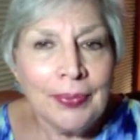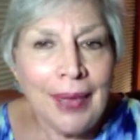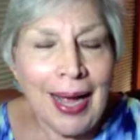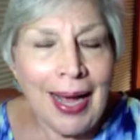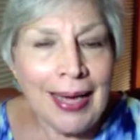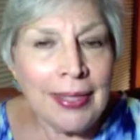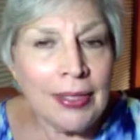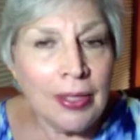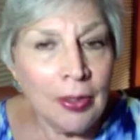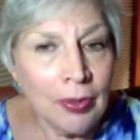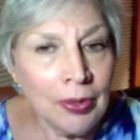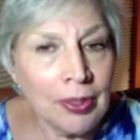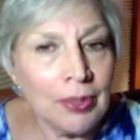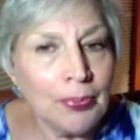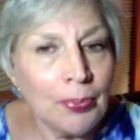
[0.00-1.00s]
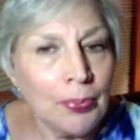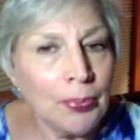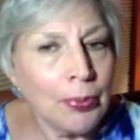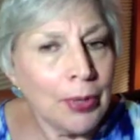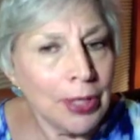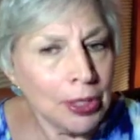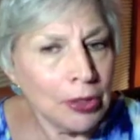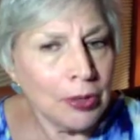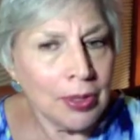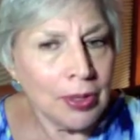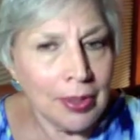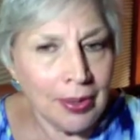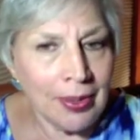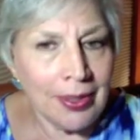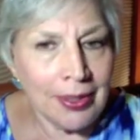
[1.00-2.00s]
I don't pressure
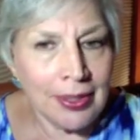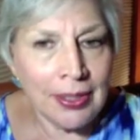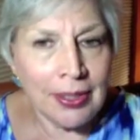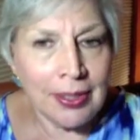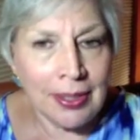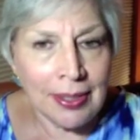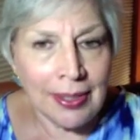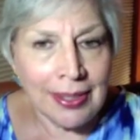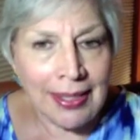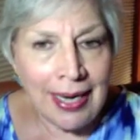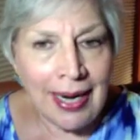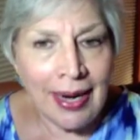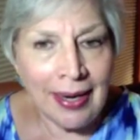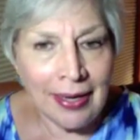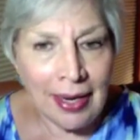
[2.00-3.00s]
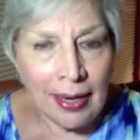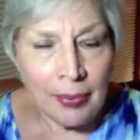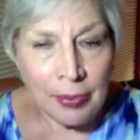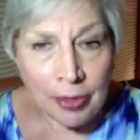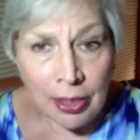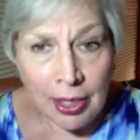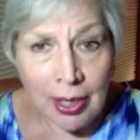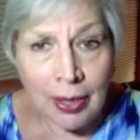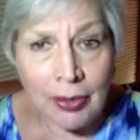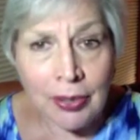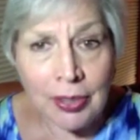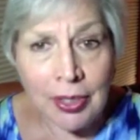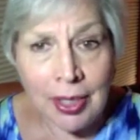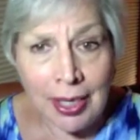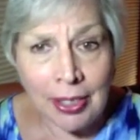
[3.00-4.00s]
students to stay on any particular
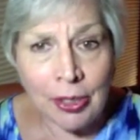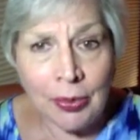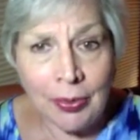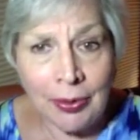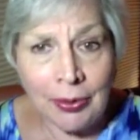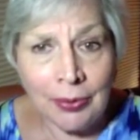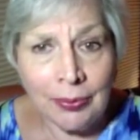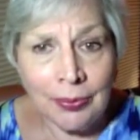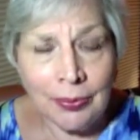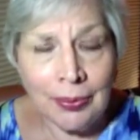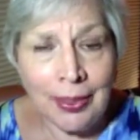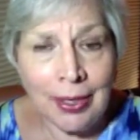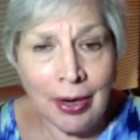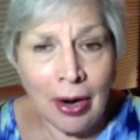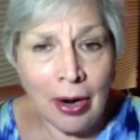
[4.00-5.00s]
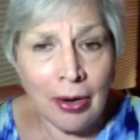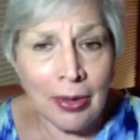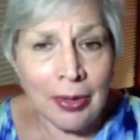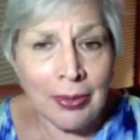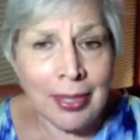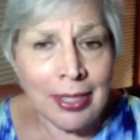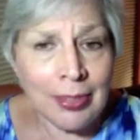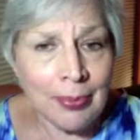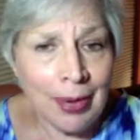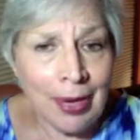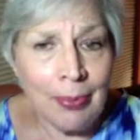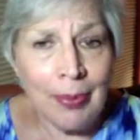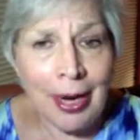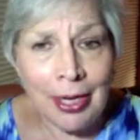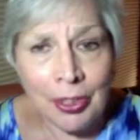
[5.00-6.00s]
schedule. There are as many
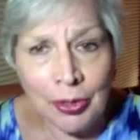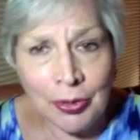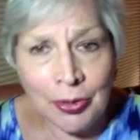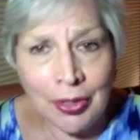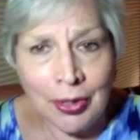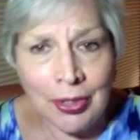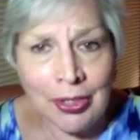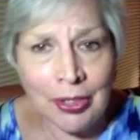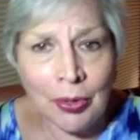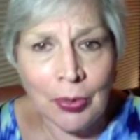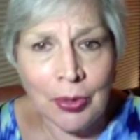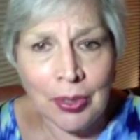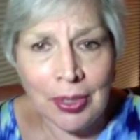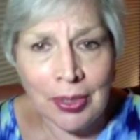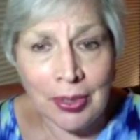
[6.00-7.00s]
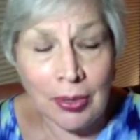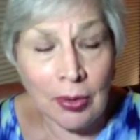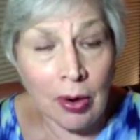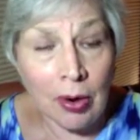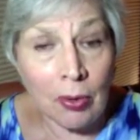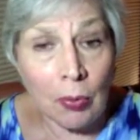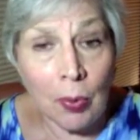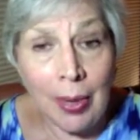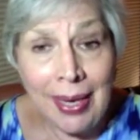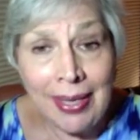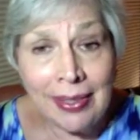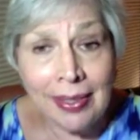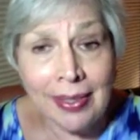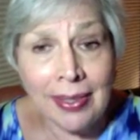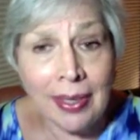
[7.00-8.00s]
modules in this course as there are
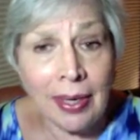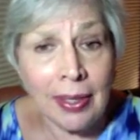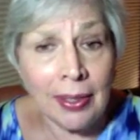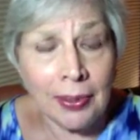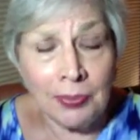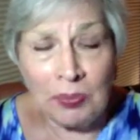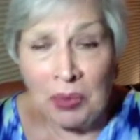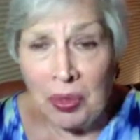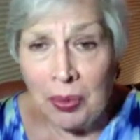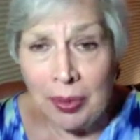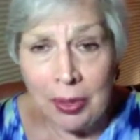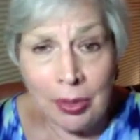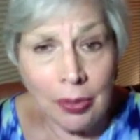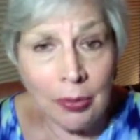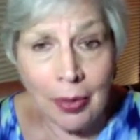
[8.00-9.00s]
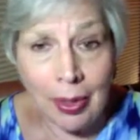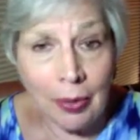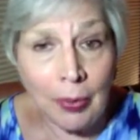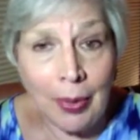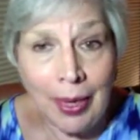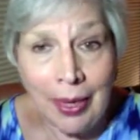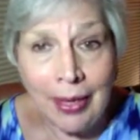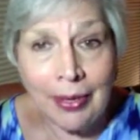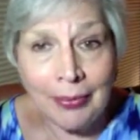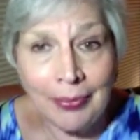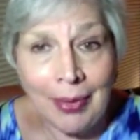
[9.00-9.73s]
weeks. You could do one a week.